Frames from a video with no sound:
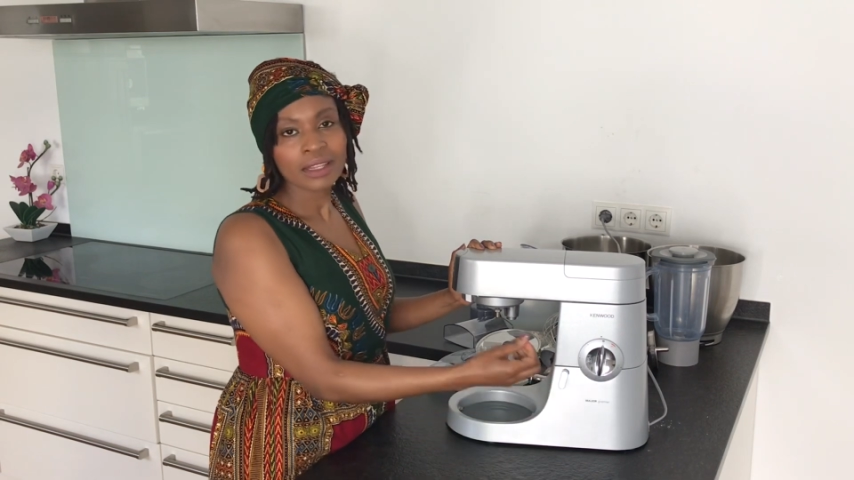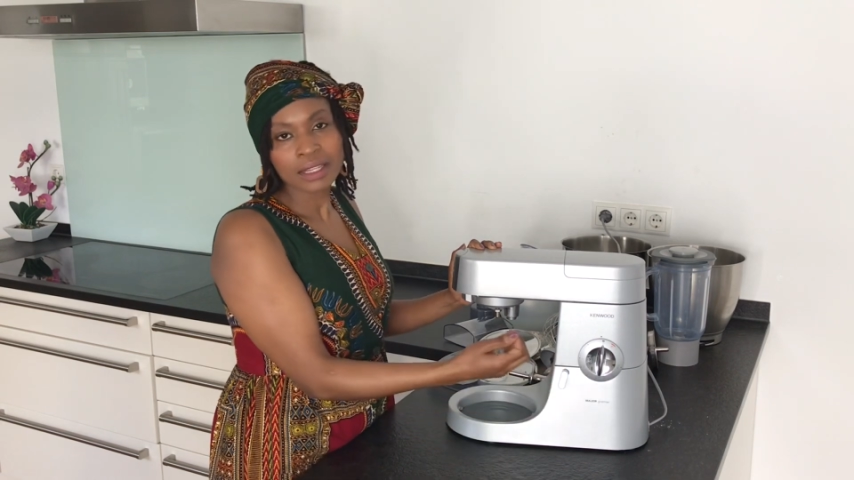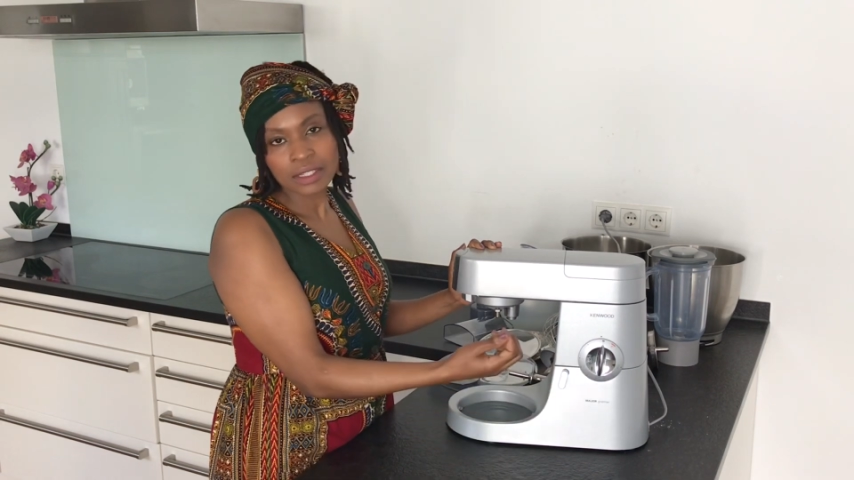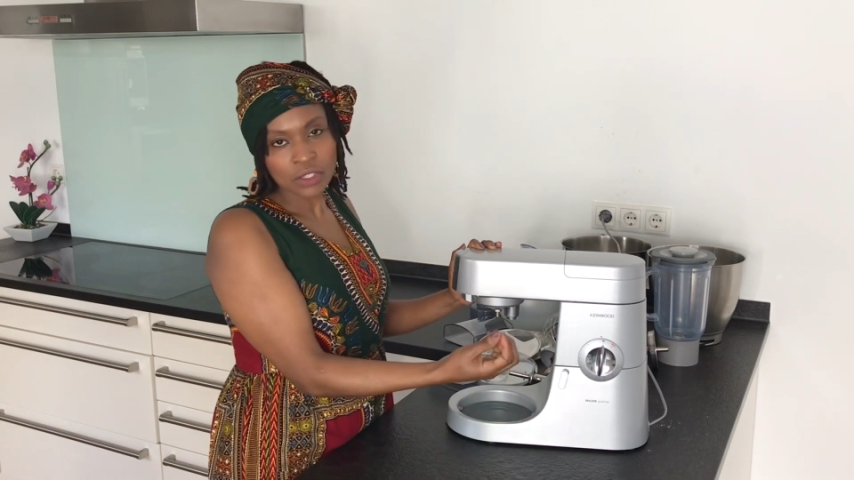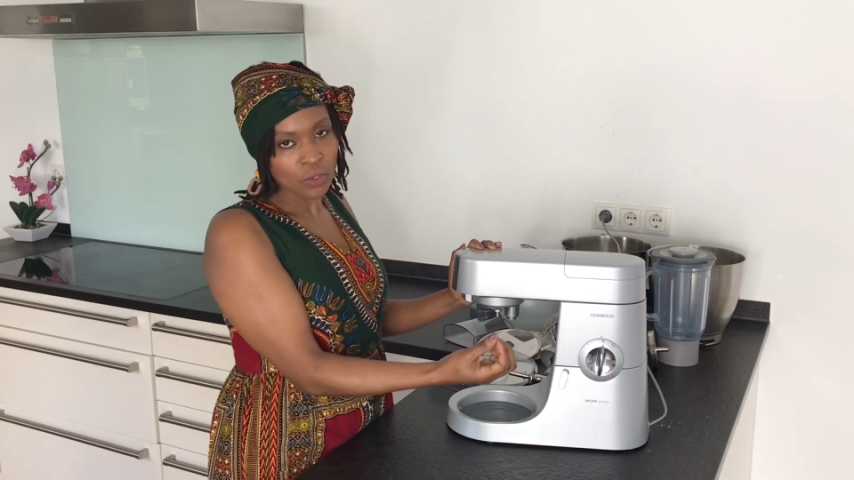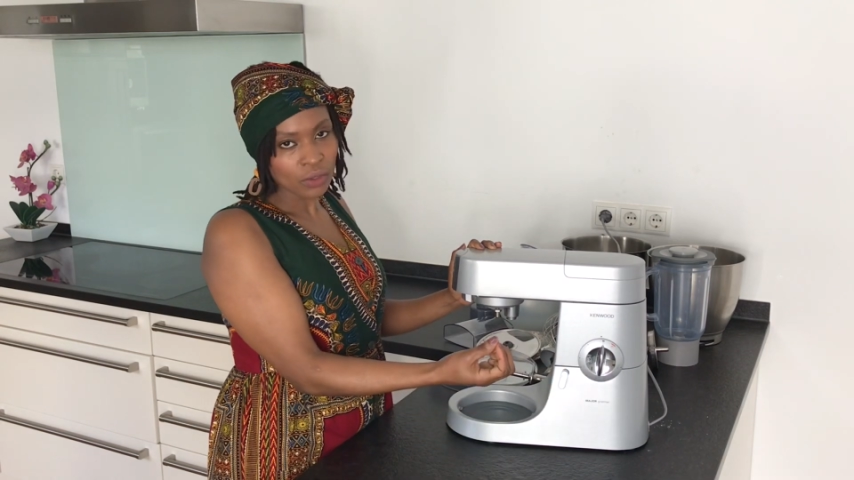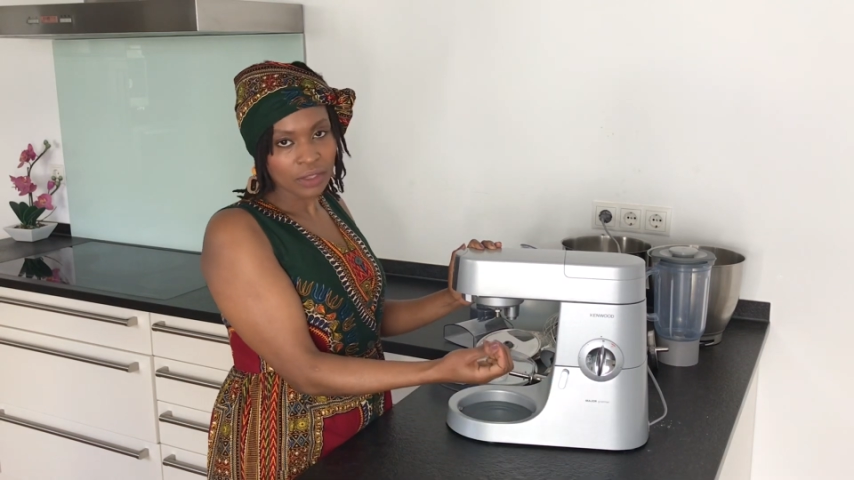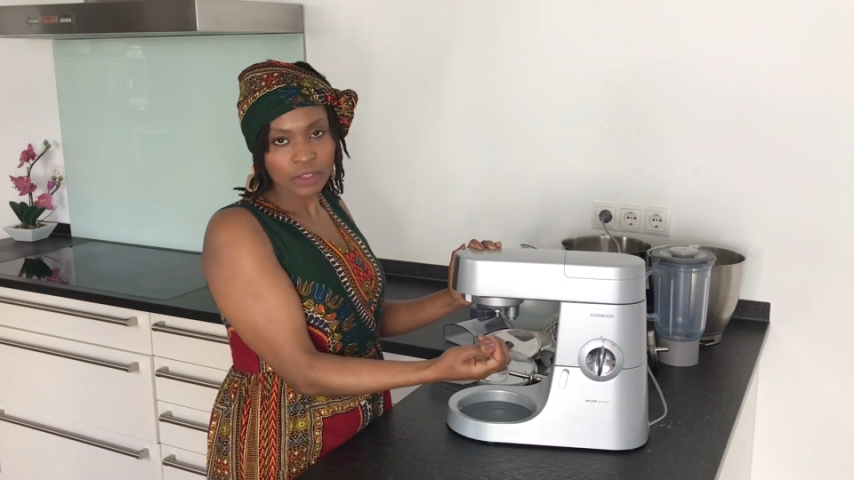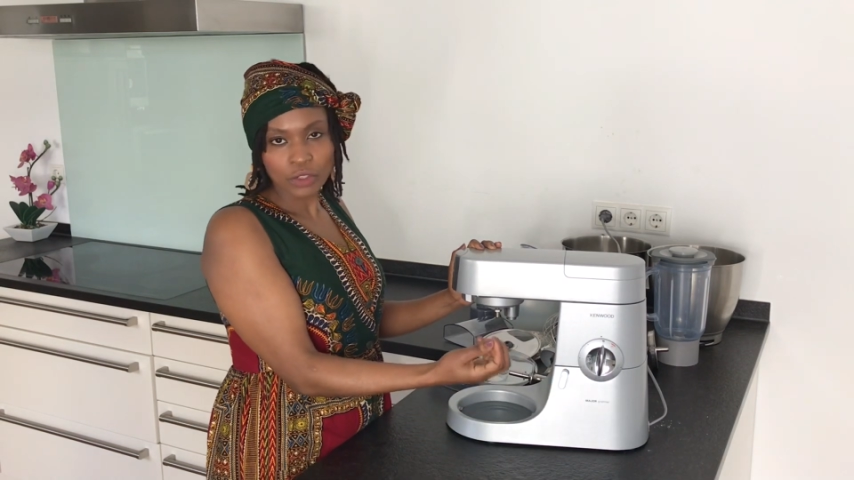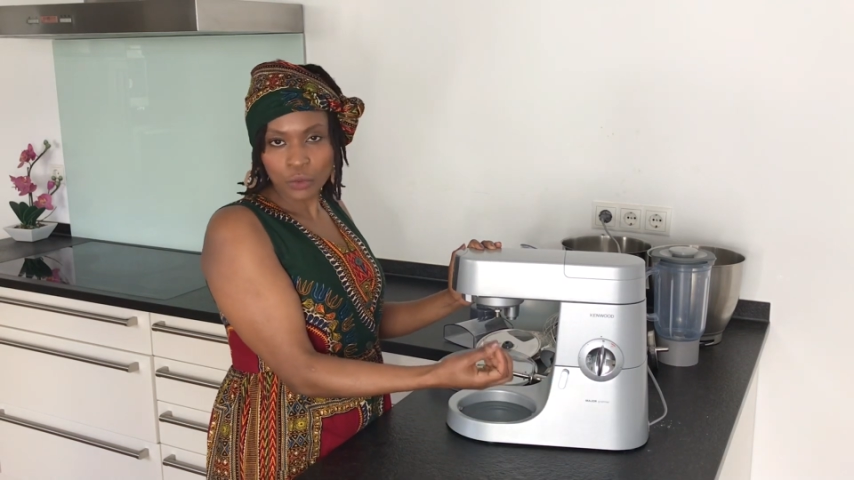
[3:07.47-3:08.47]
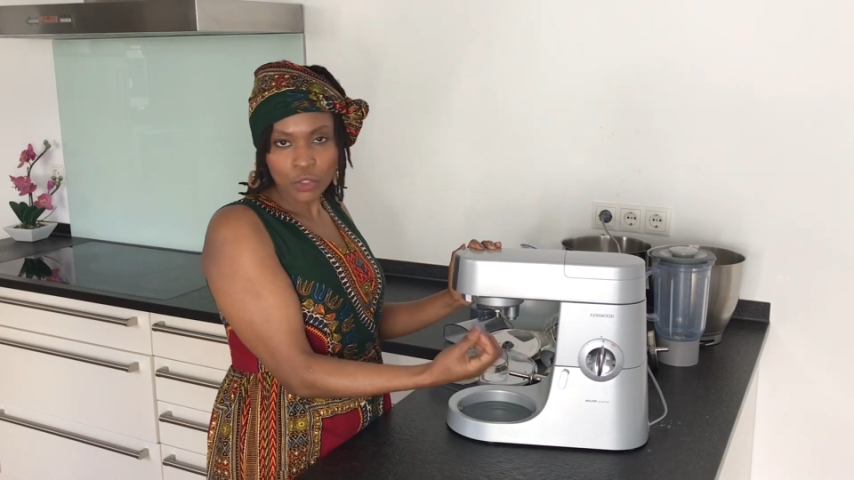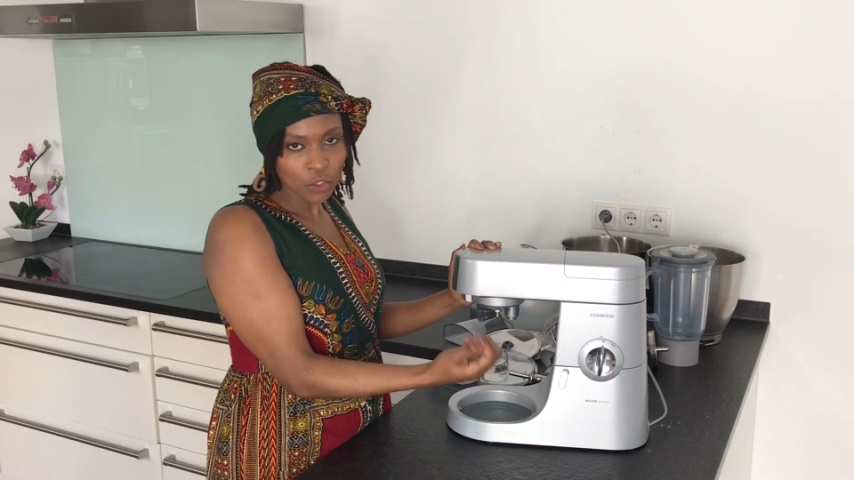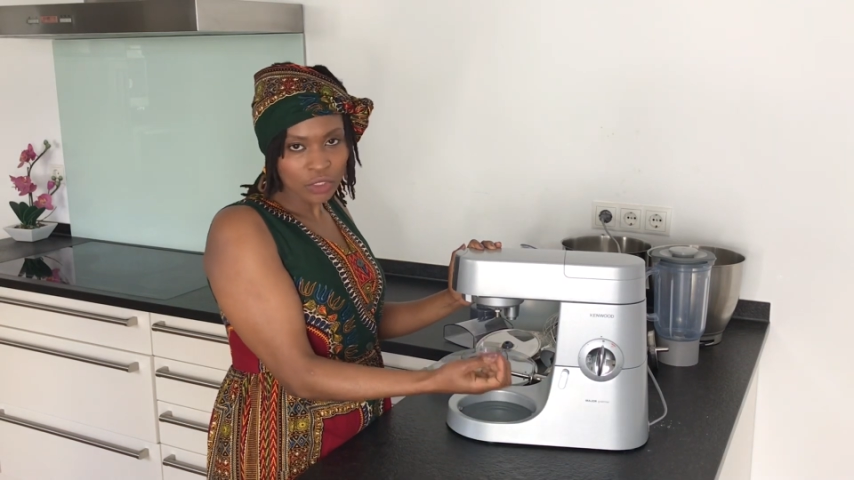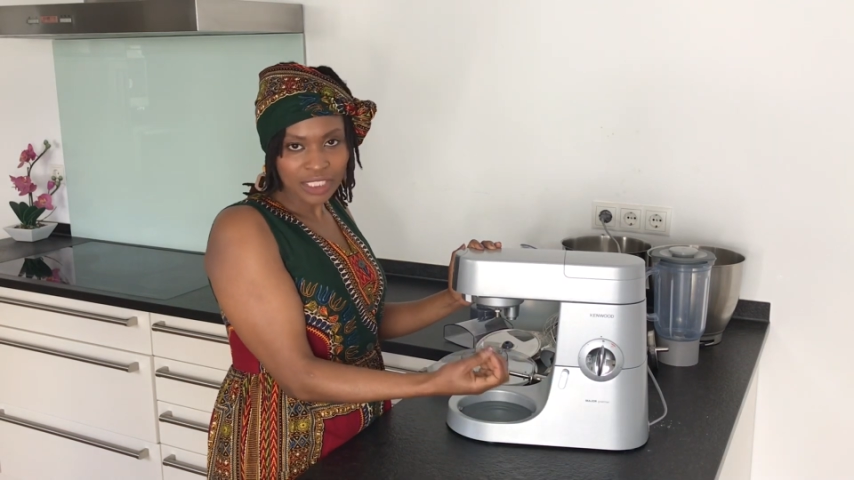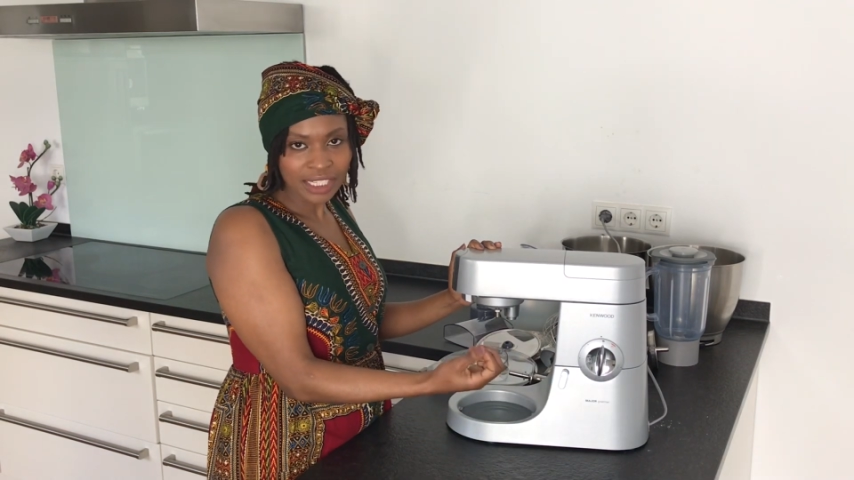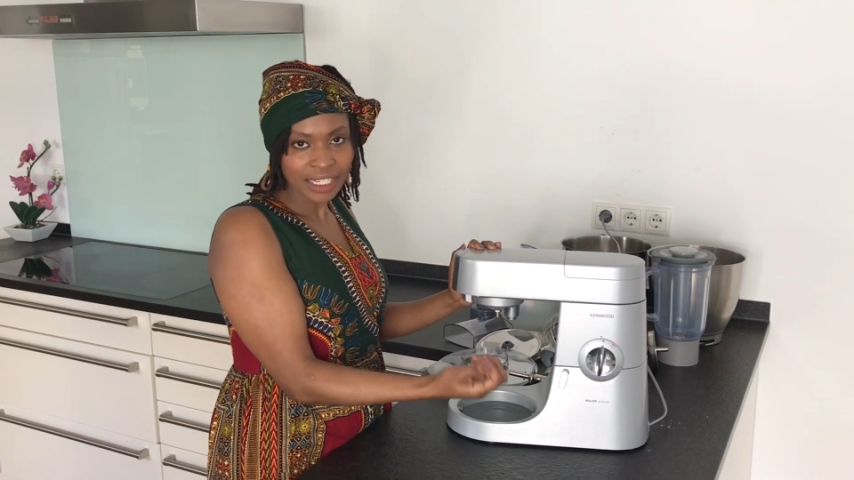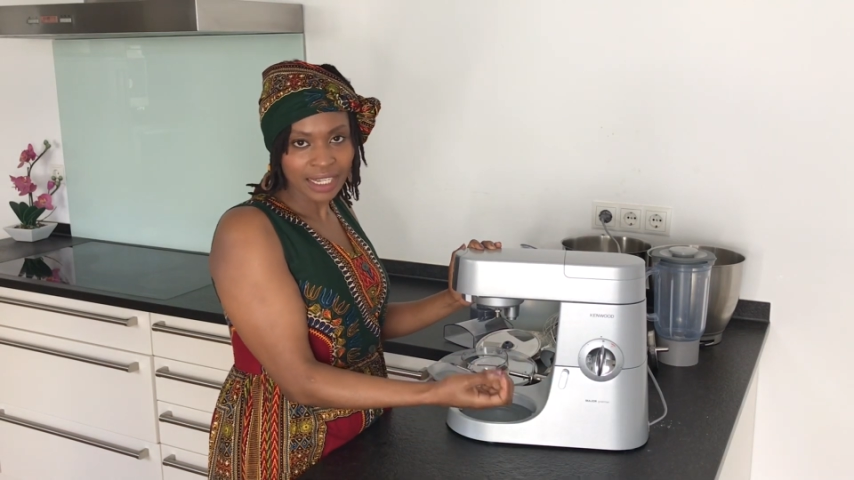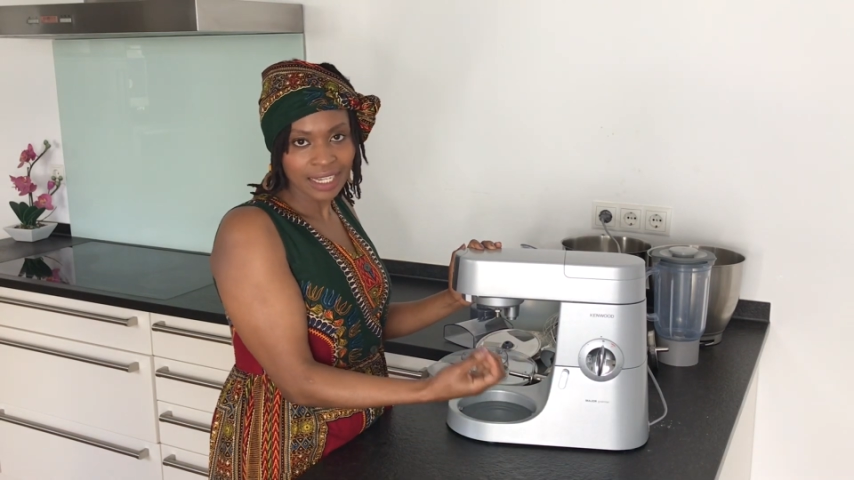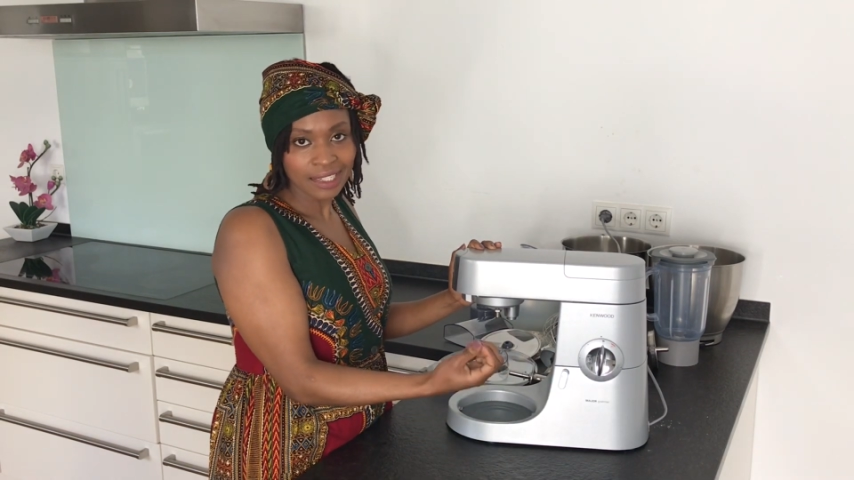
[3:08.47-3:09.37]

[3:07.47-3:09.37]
is a smooth transition